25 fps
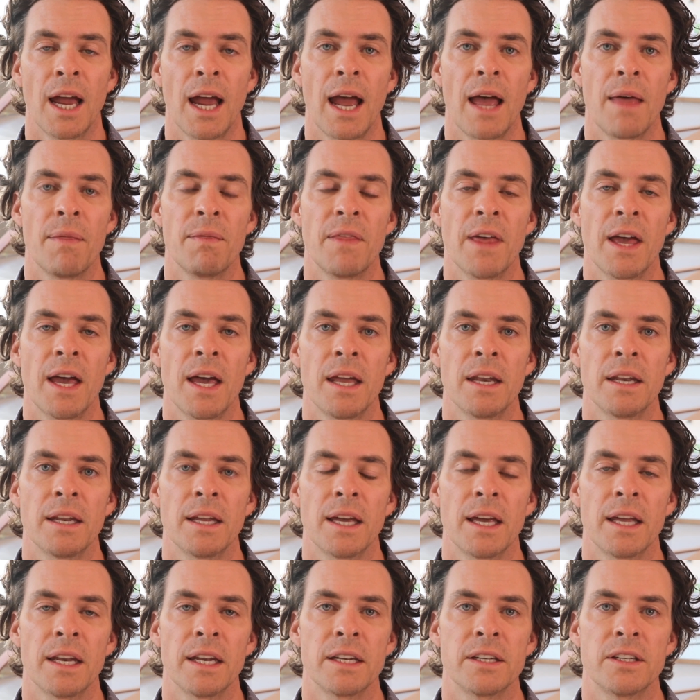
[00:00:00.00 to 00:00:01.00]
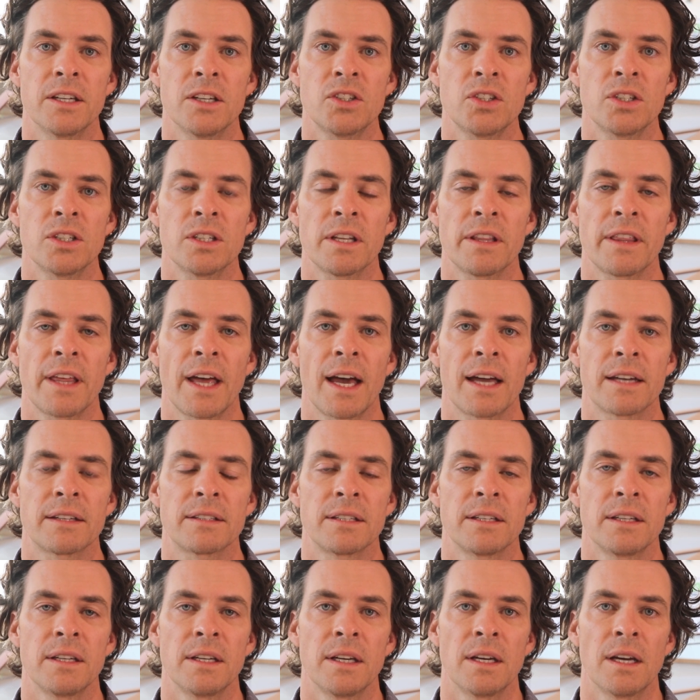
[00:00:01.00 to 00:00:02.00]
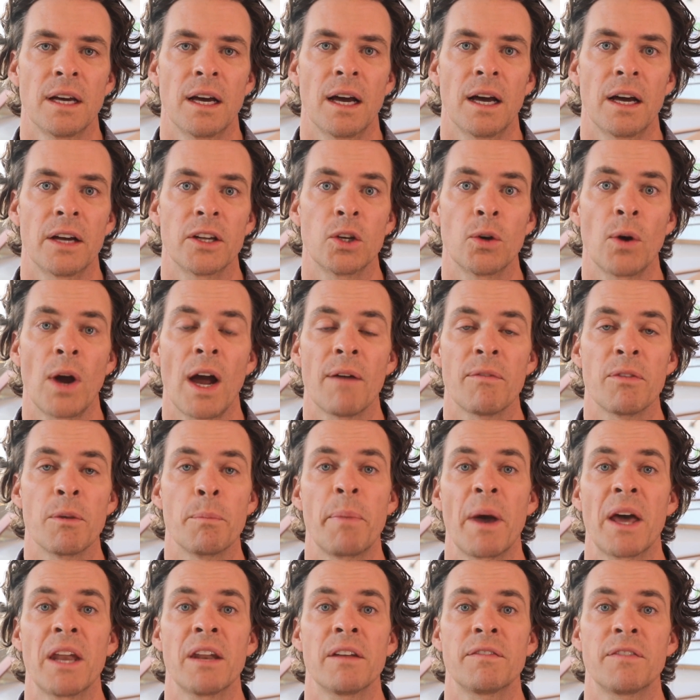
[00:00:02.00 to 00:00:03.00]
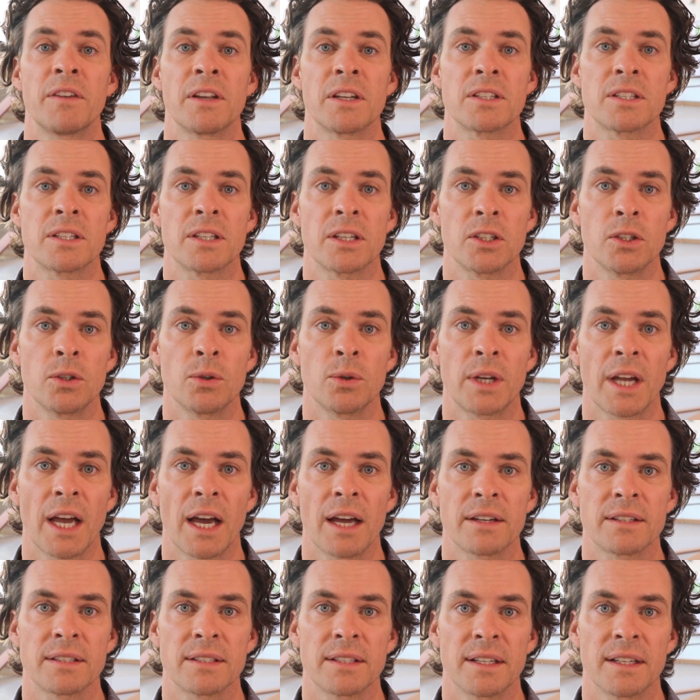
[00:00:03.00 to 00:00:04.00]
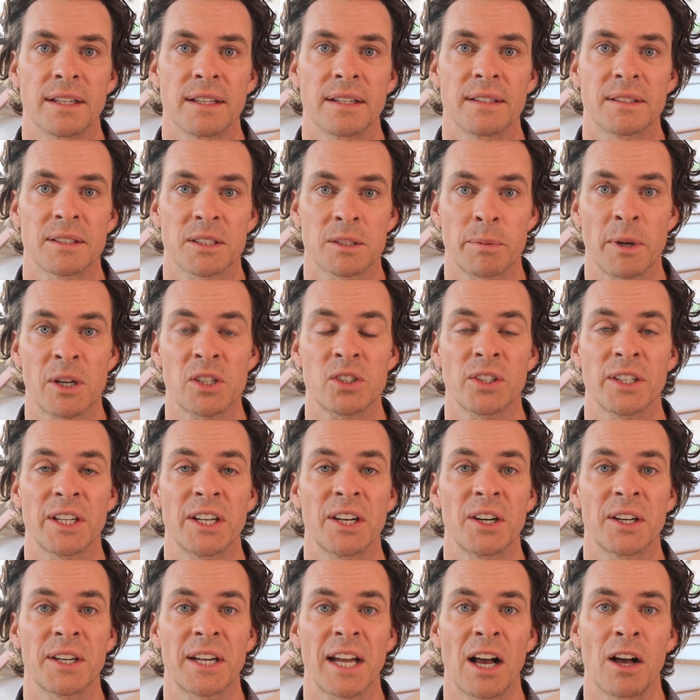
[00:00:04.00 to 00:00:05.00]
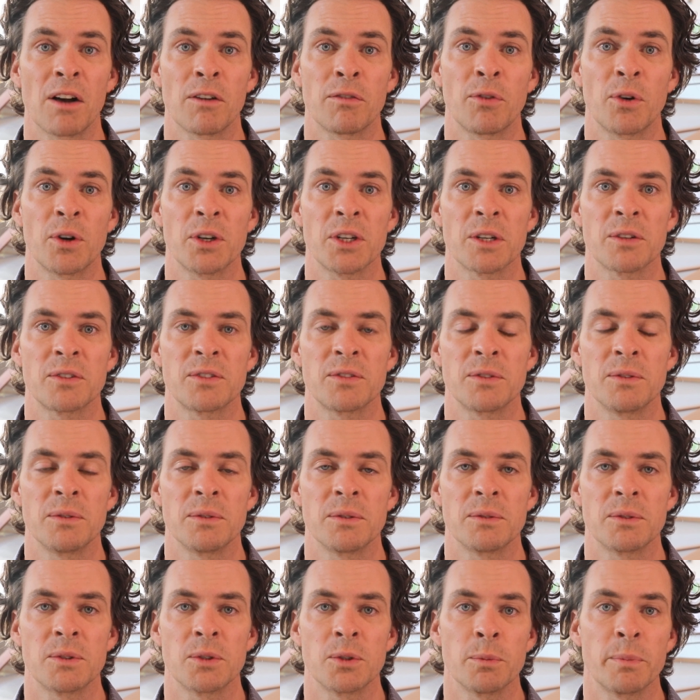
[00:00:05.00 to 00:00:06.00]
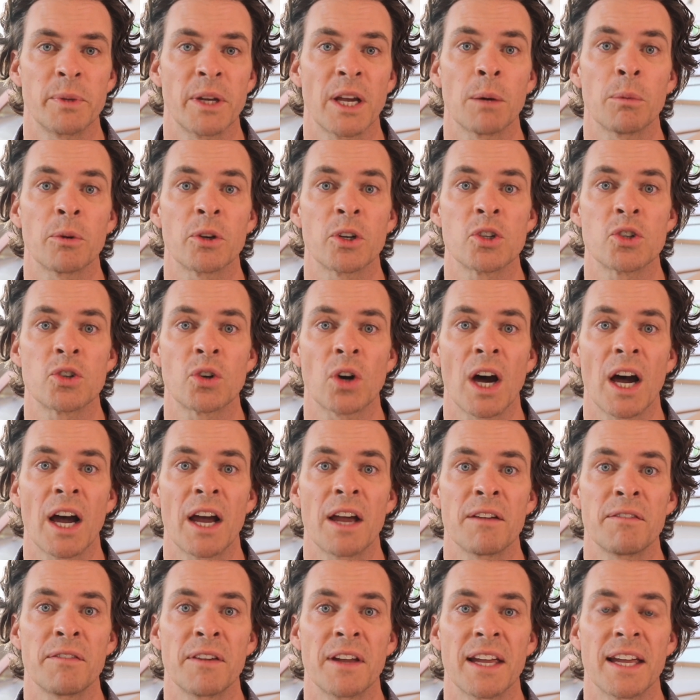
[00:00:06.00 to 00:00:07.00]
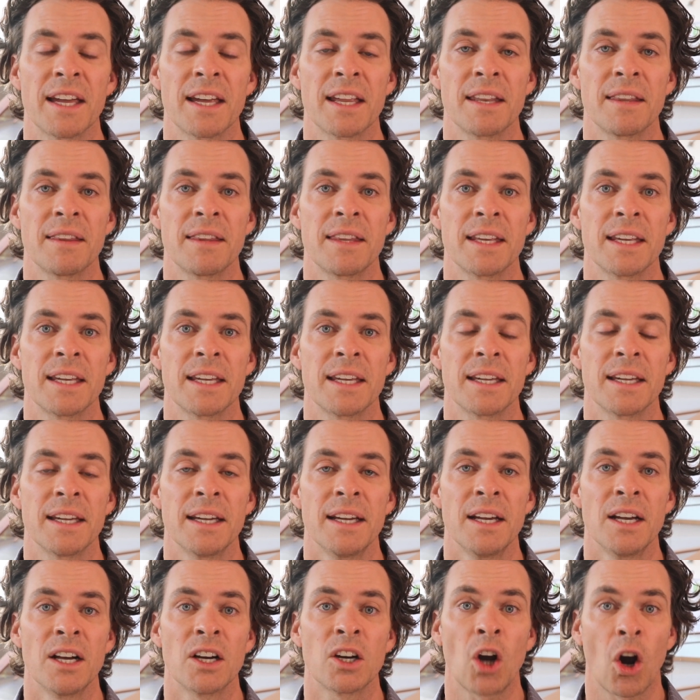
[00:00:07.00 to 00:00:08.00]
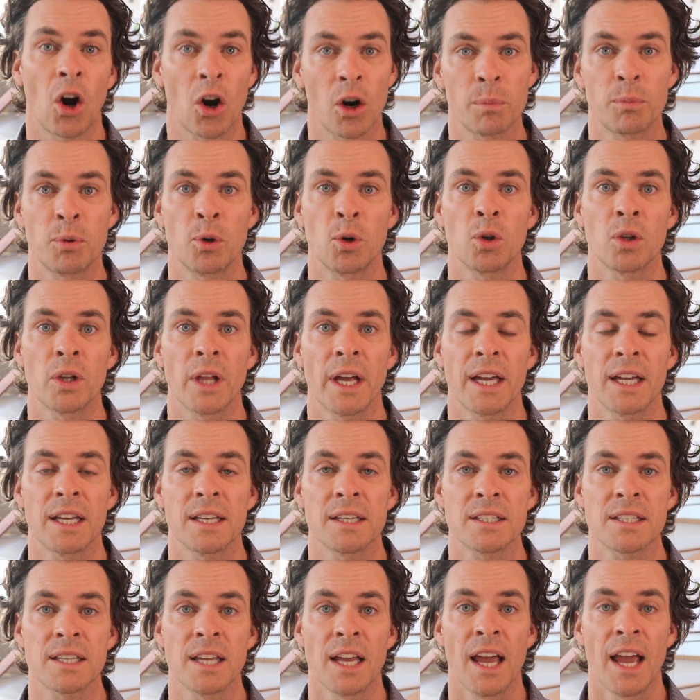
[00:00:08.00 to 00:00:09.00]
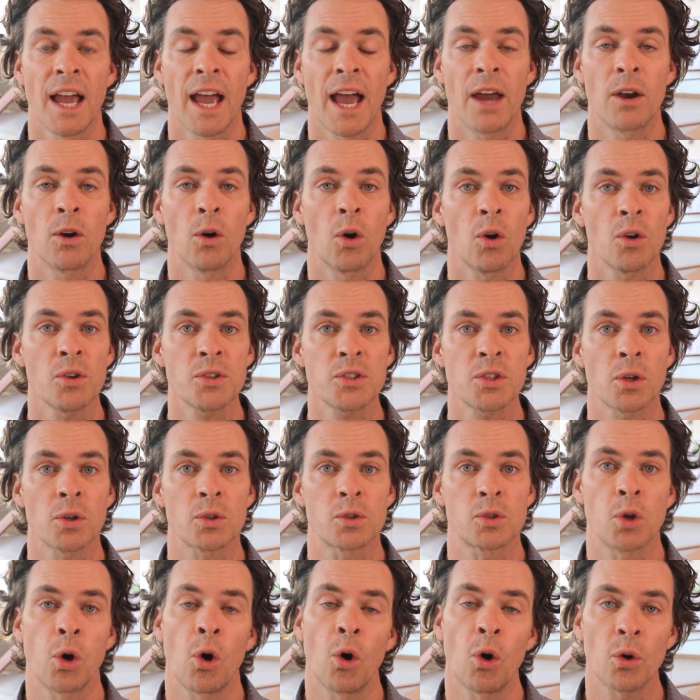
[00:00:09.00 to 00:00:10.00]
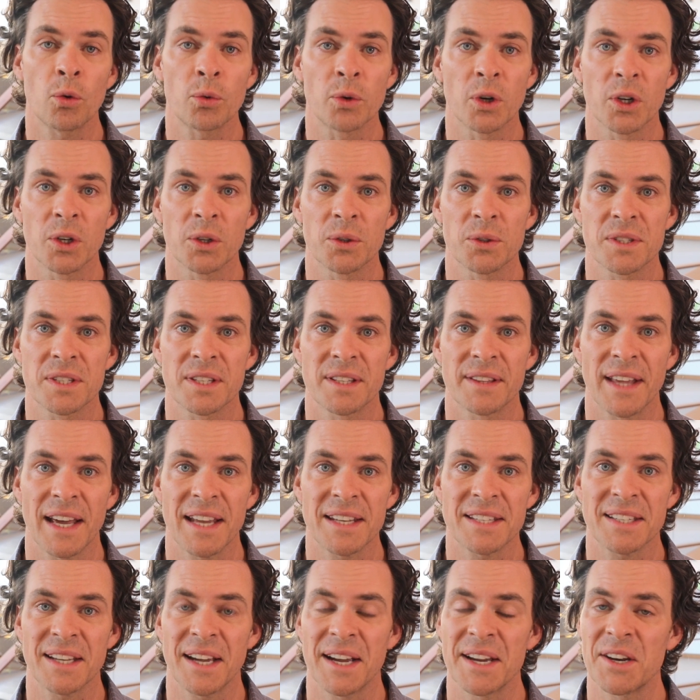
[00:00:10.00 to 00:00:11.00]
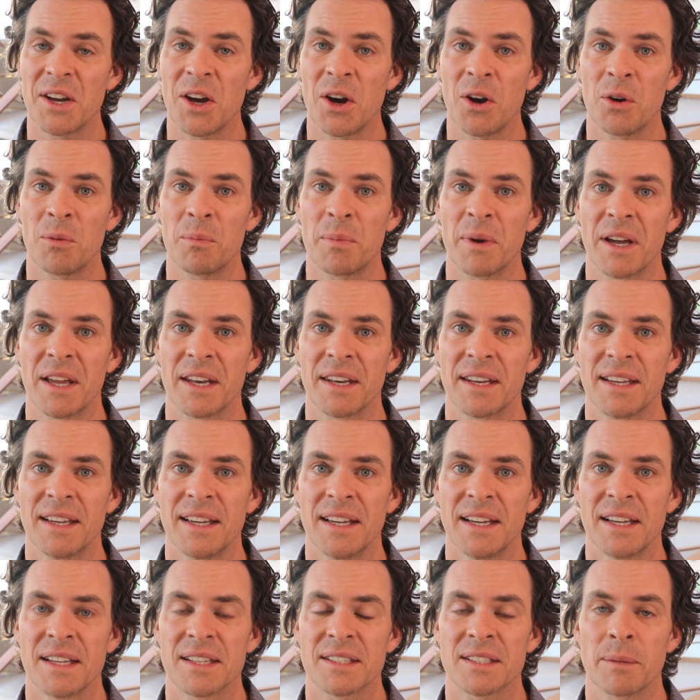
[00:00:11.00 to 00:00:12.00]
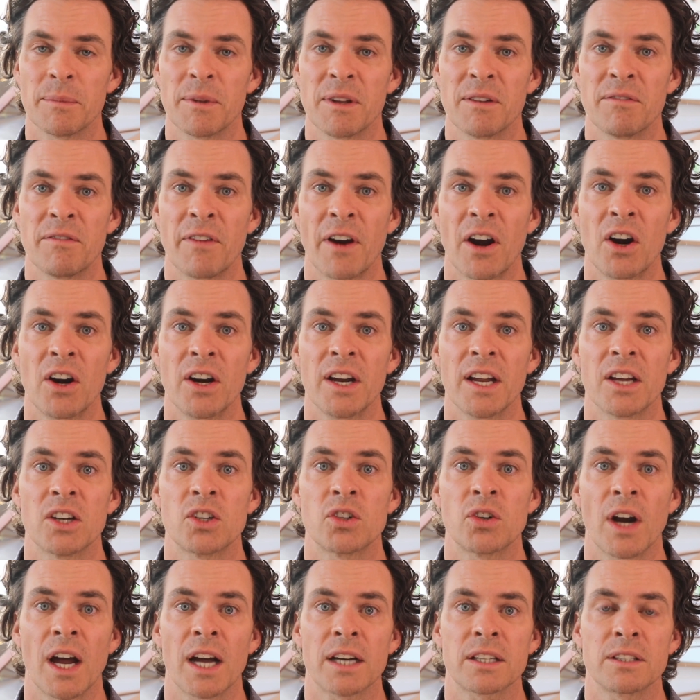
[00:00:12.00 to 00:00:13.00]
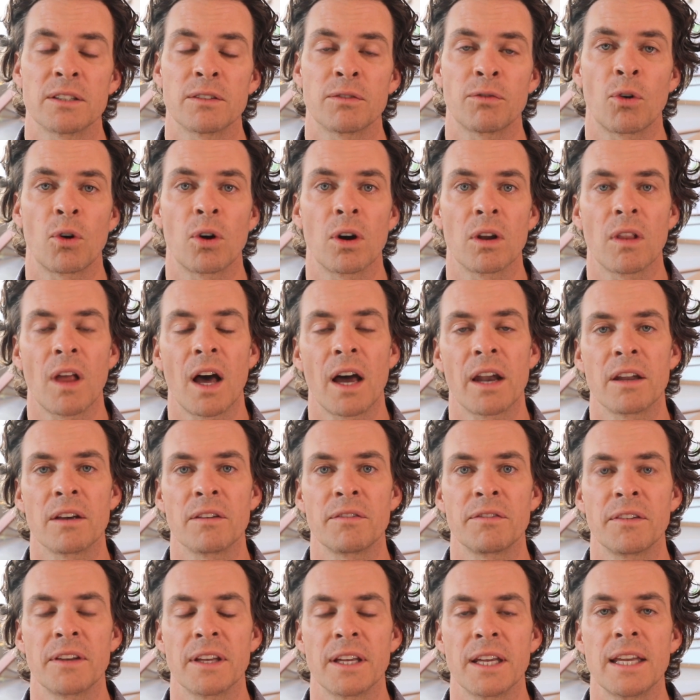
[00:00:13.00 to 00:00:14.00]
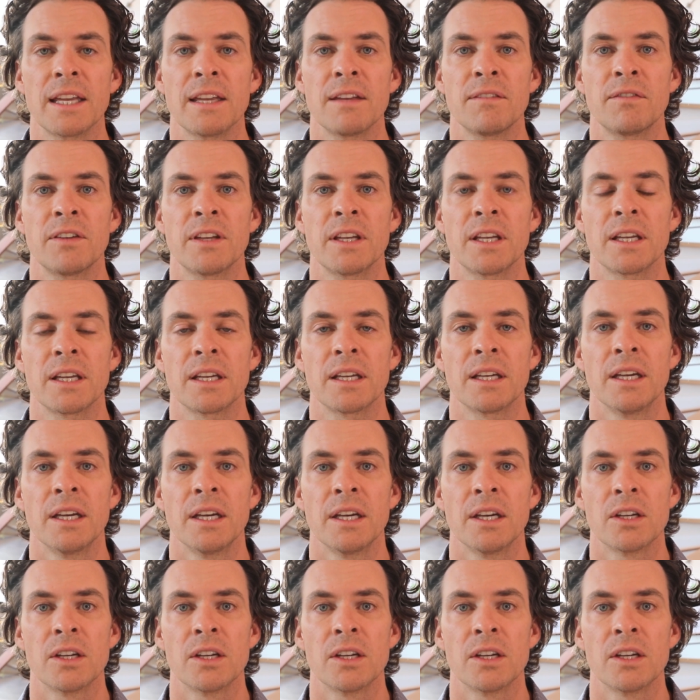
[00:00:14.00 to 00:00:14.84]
And then in addition to that, you have the benefits that you get, especially here in California, to be able to drive in the carpool lanes and also toll roads. That's, I know, been something very attractive for a lot of EV